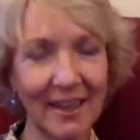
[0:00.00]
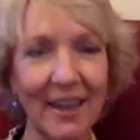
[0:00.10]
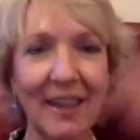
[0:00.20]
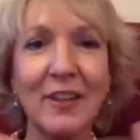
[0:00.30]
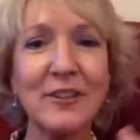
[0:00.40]

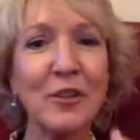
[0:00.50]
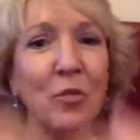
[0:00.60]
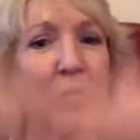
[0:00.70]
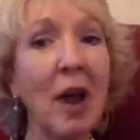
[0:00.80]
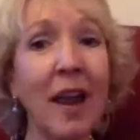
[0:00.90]
there's a
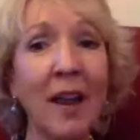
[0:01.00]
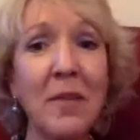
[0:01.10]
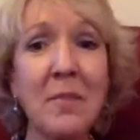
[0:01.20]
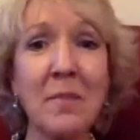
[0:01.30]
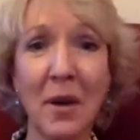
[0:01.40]

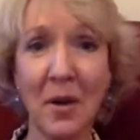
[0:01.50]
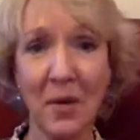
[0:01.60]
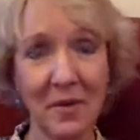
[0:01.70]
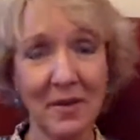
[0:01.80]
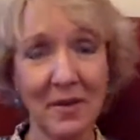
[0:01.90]
rainbow
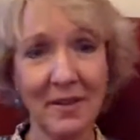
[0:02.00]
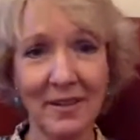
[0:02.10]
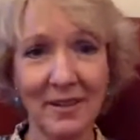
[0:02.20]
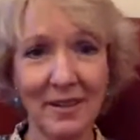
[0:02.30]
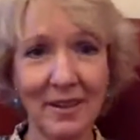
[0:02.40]

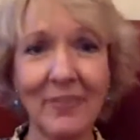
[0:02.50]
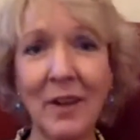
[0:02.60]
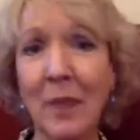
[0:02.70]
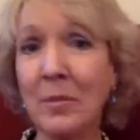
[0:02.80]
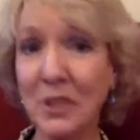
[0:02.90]
of
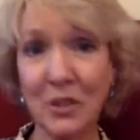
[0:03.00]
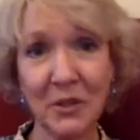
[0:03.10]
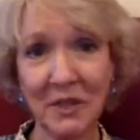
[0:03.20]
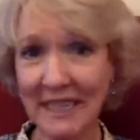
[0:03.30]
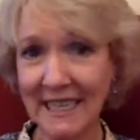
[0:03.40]

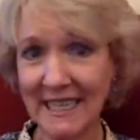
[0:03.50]
opportunities out